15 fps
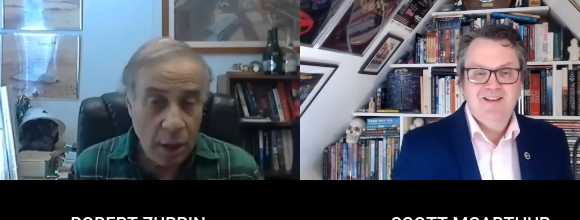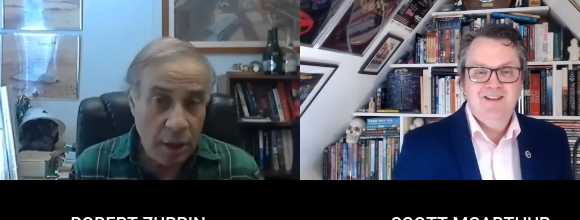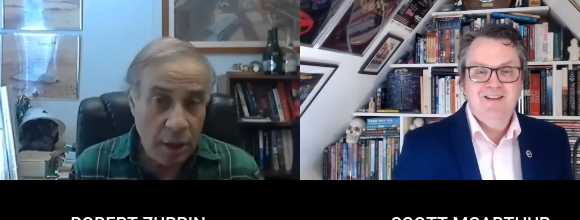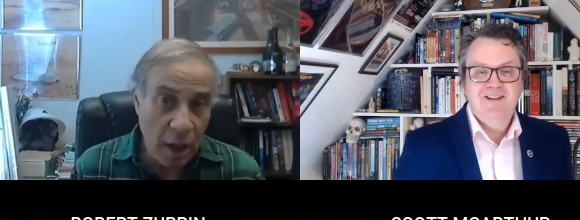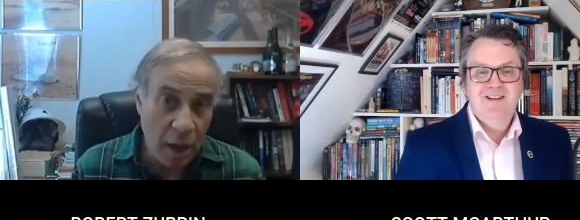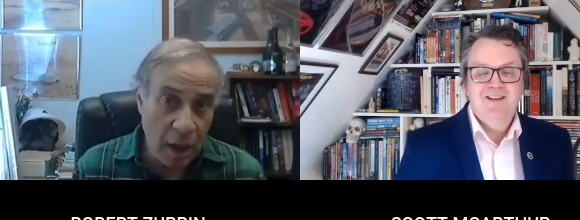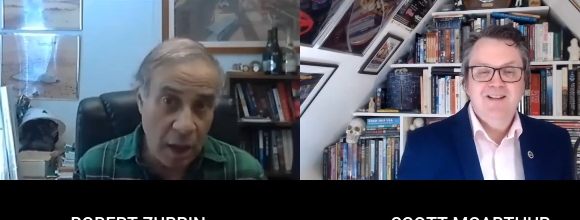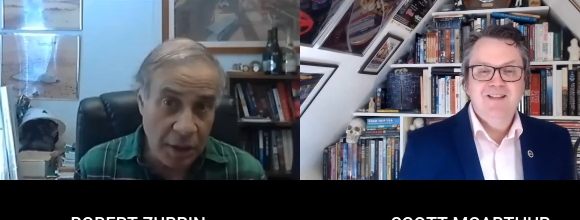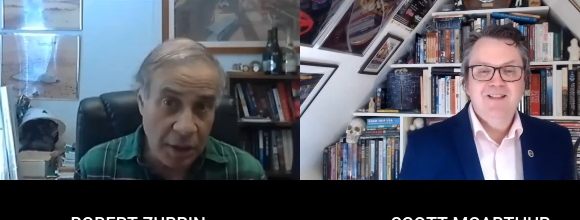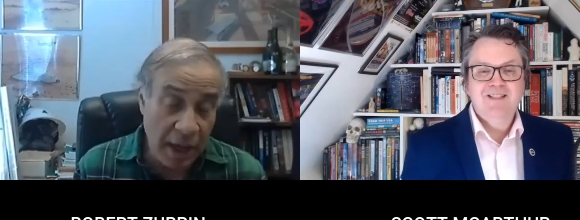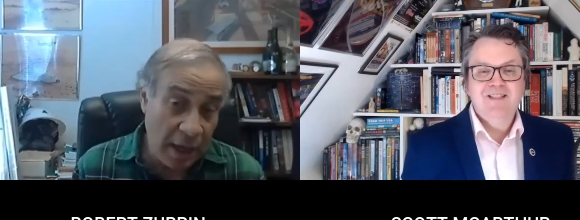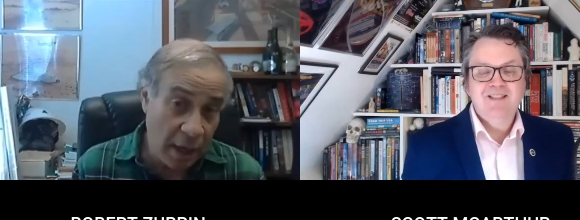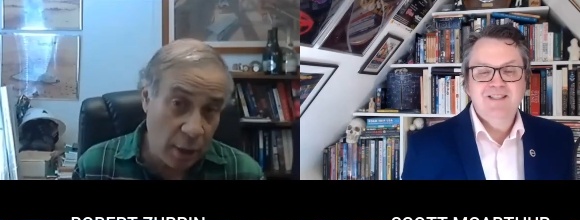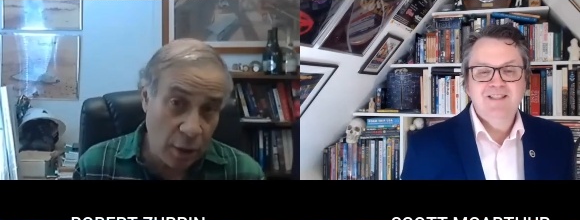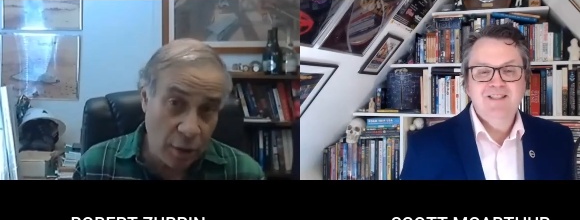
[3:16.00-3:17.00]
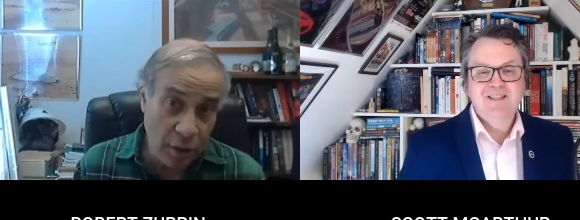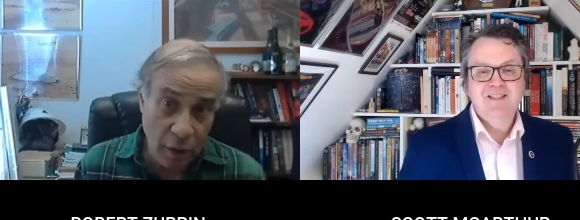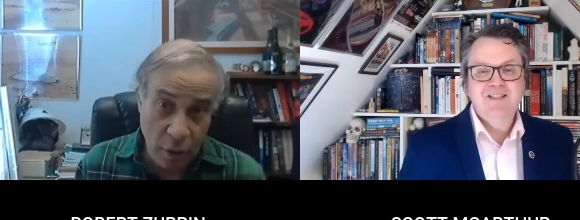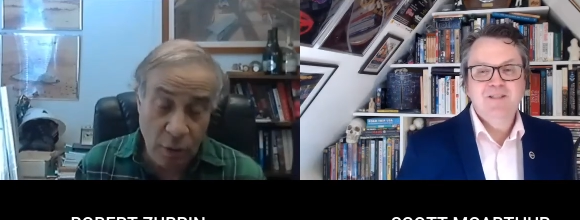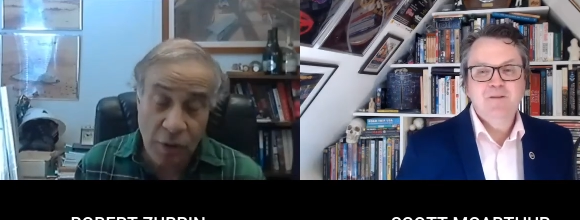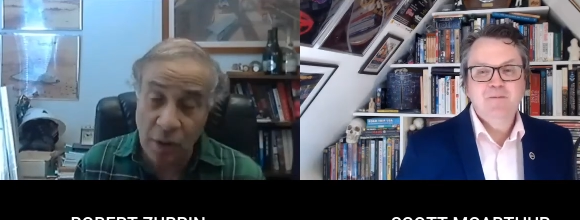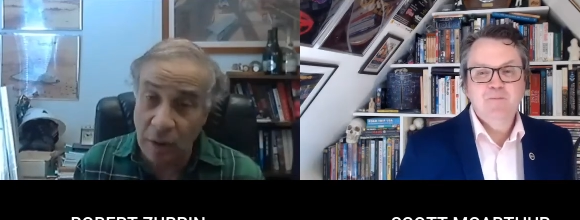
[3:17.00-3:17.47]
Speaker 1: Uh, they inter-
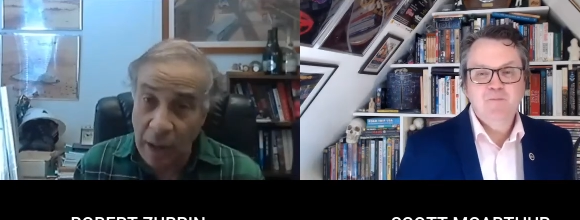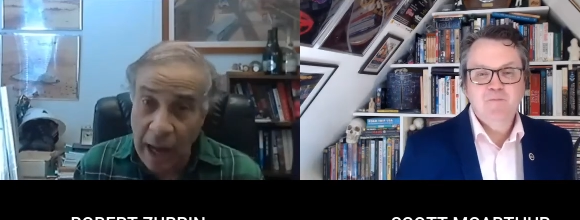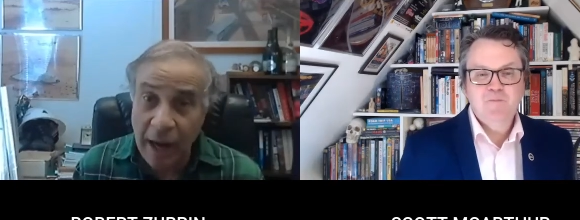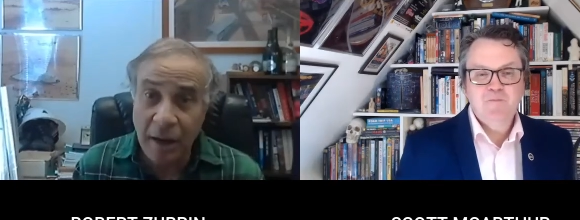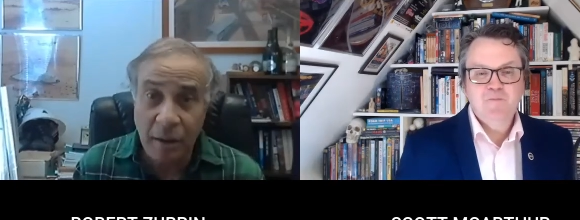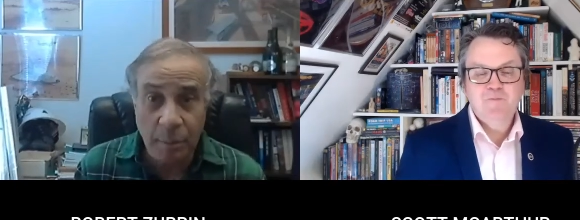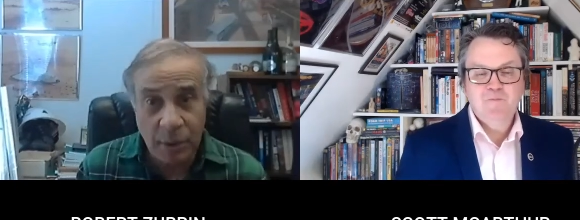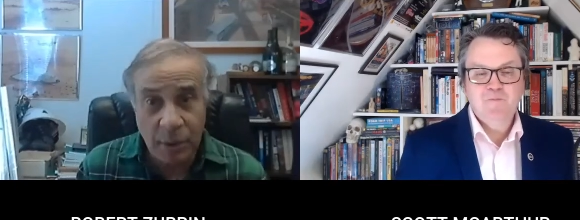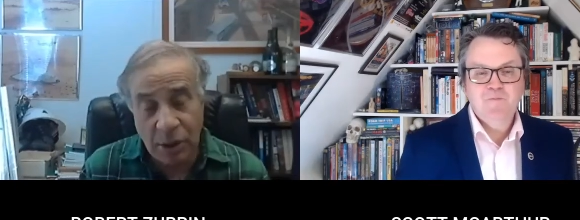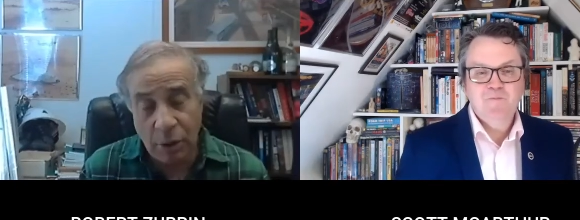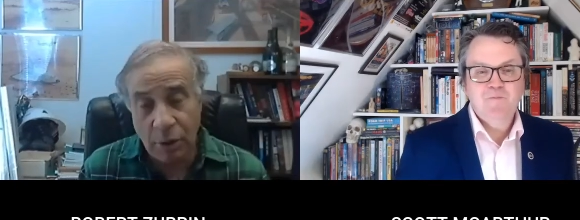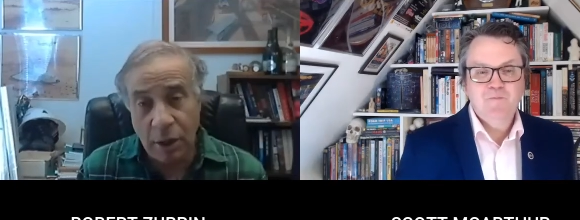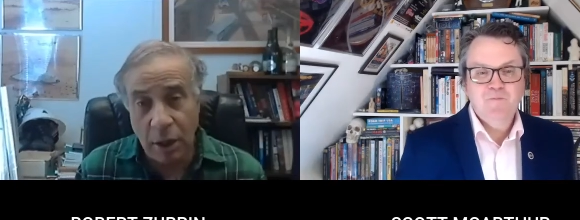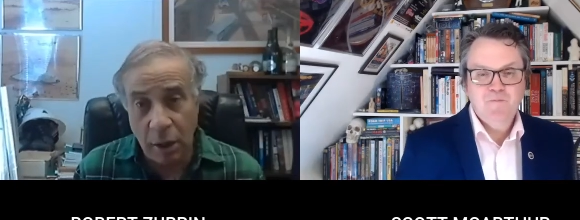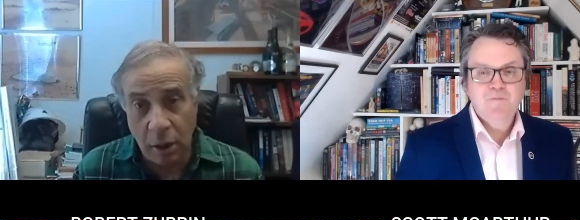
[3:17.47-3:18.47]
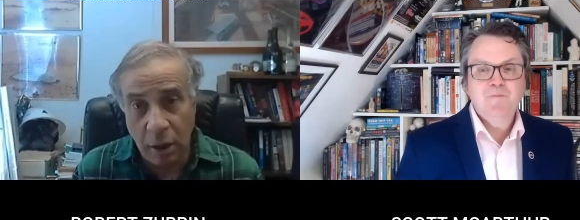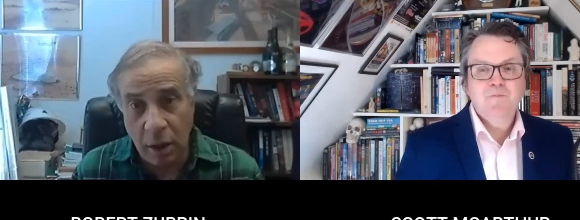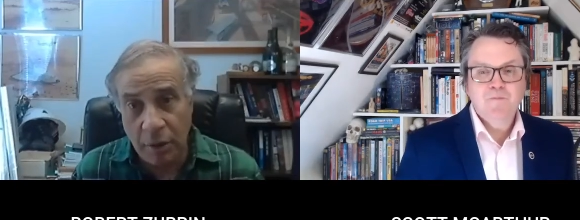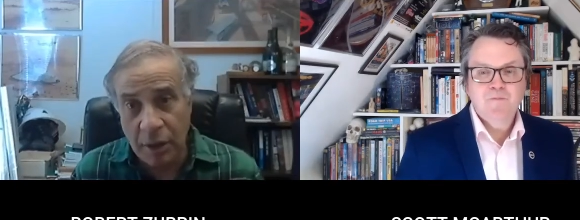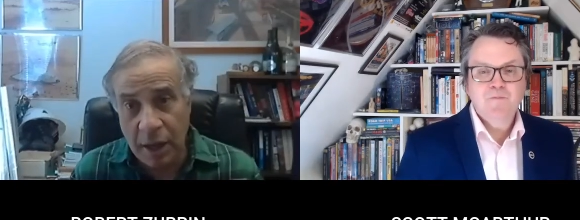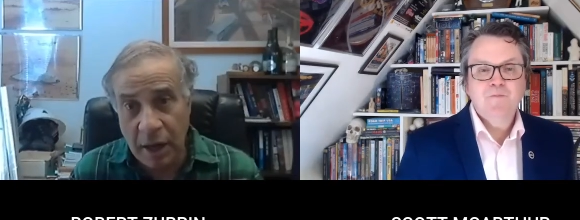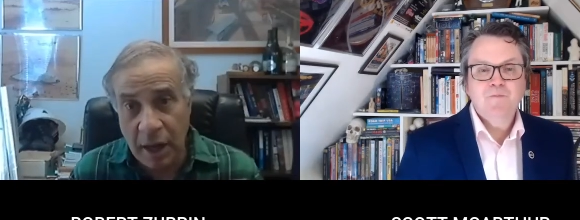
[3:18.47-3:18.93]
used a lot of the material
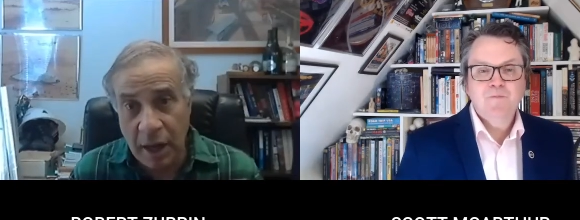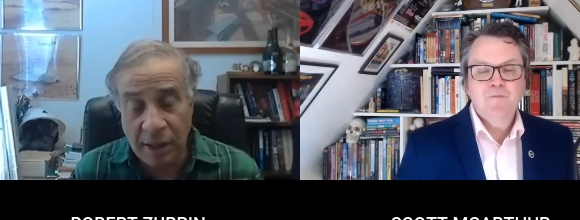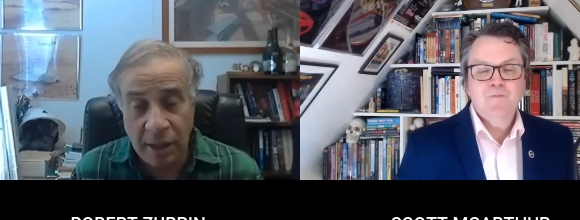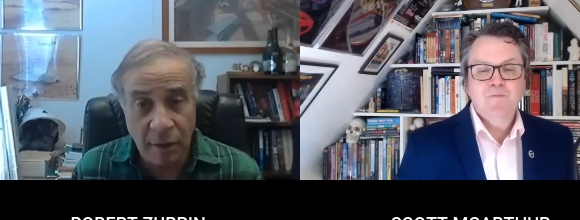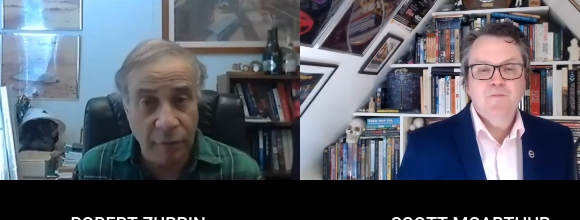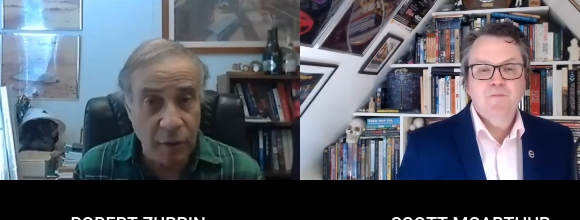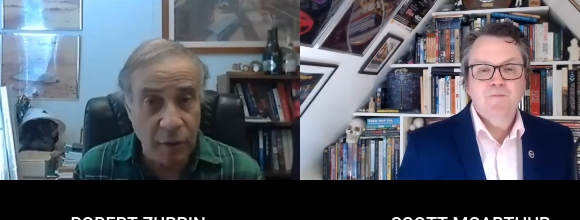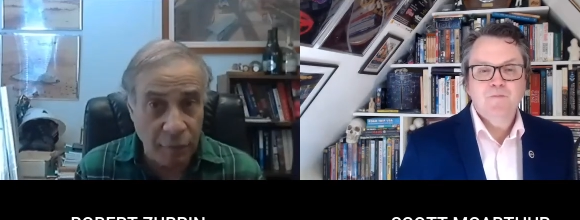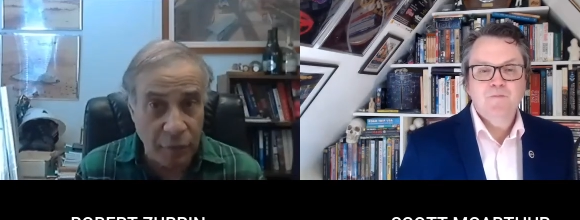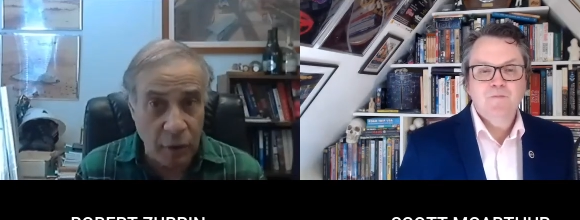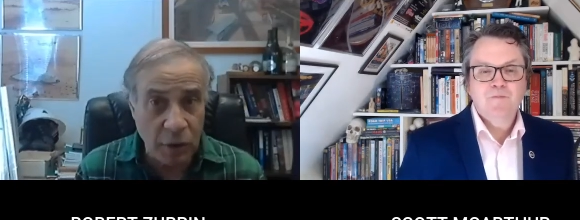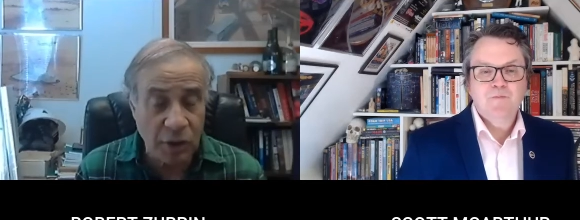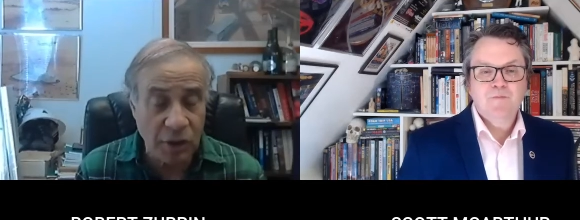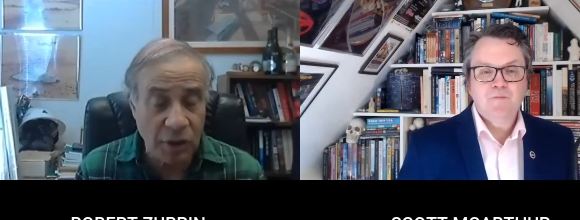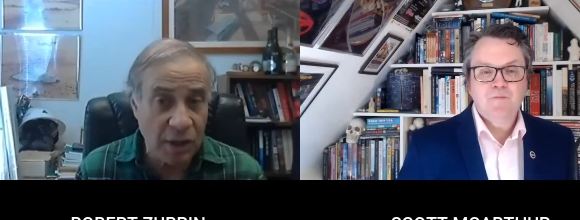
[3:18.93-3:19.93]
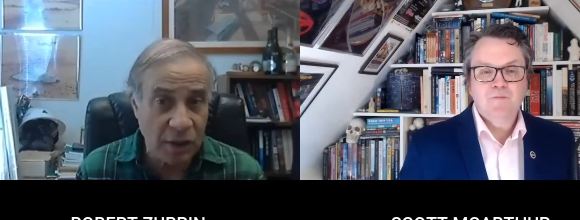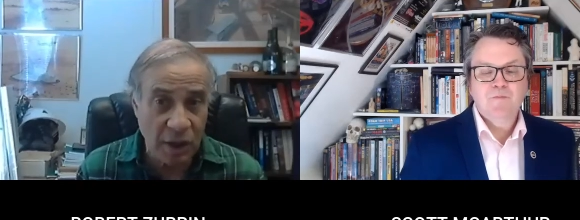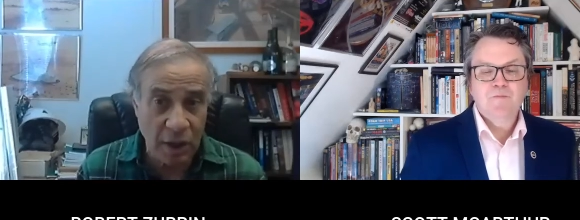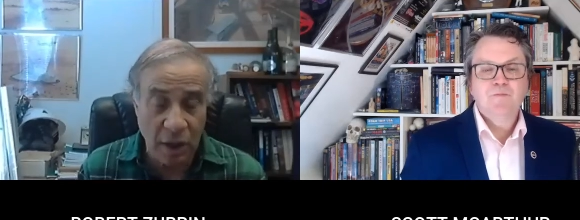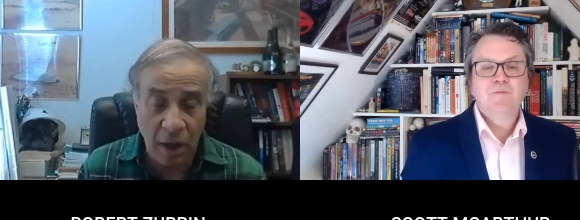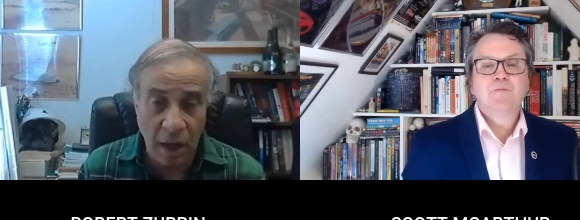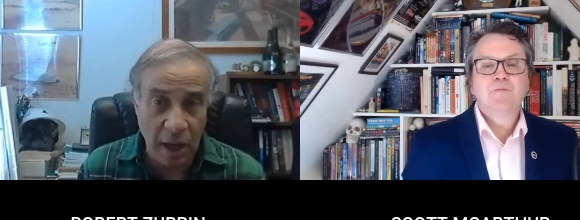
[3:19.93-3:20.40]
that I did for the first season.